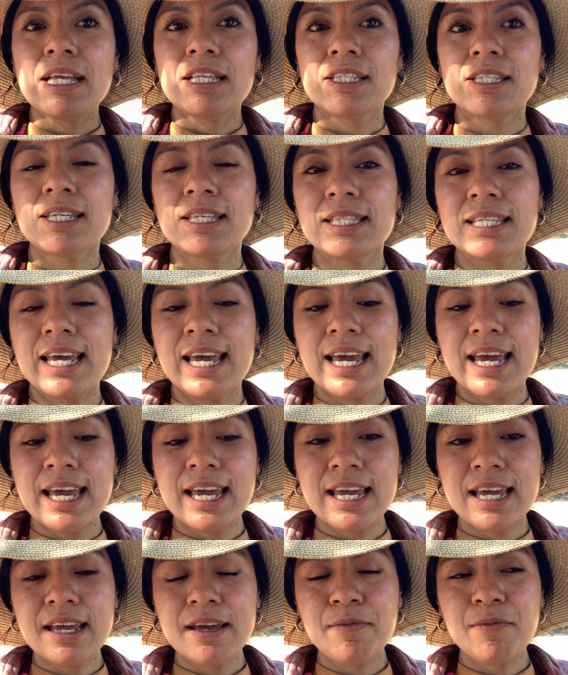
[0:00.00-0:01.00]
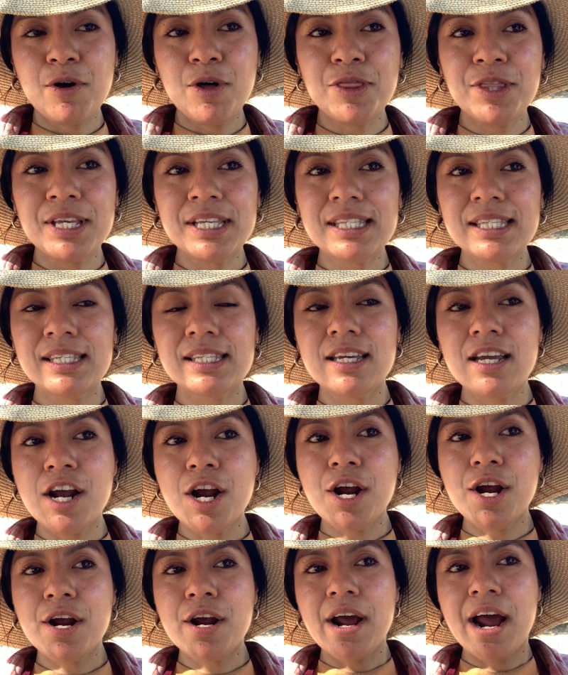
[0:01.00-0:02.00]
This
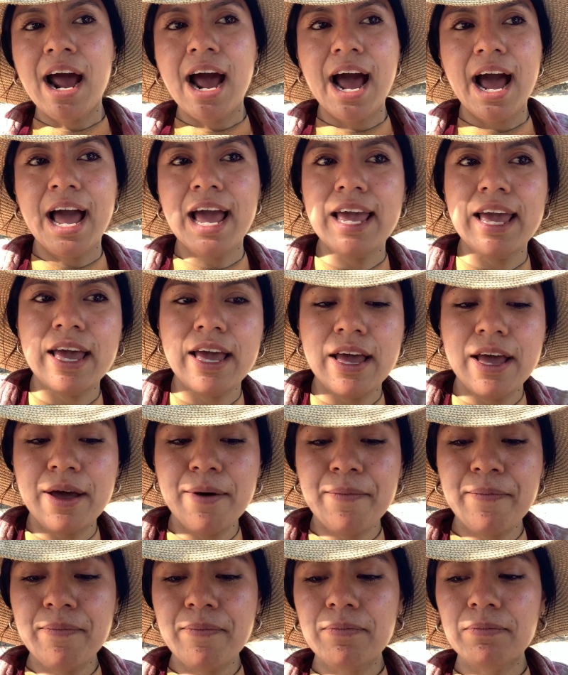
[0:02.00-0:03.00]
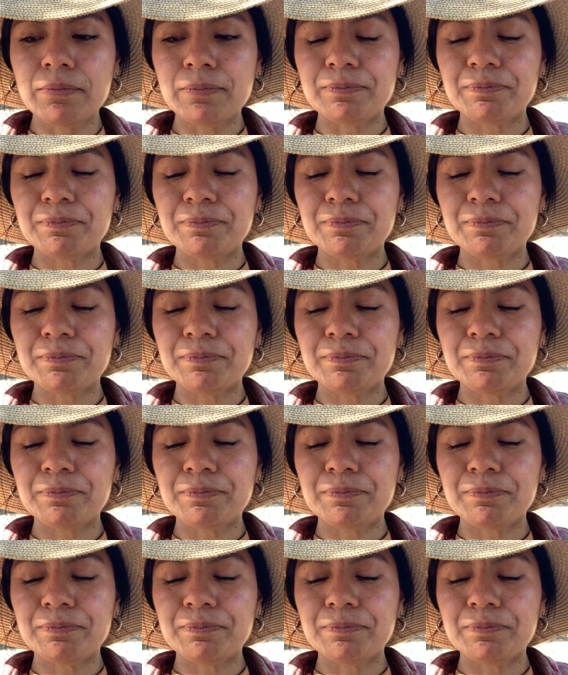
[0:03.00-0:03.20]
year I am